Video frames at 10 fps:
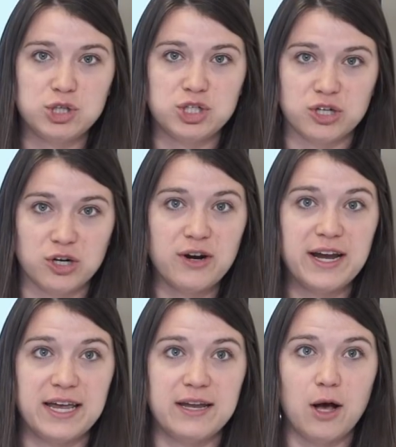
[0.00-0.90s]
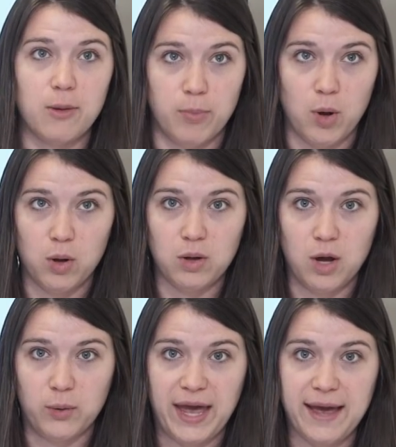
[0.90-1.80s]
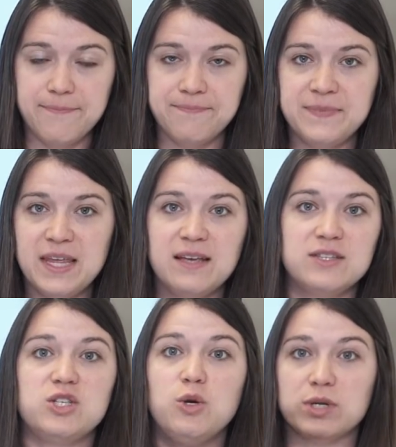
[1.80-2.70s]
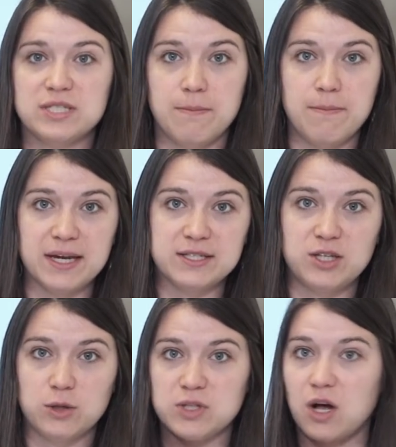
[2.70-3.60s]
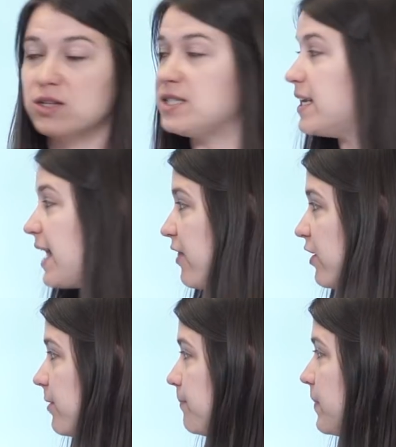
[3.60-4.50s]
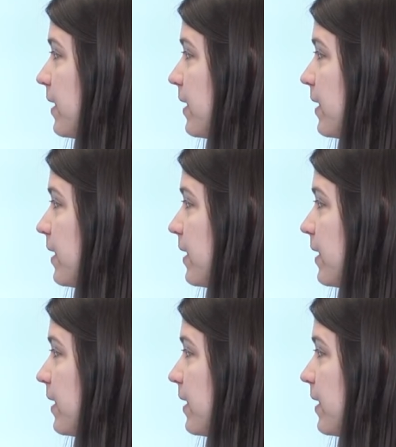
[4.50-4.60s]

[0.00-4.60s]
sugar in a bowl. Okay, so you want to mix those all together.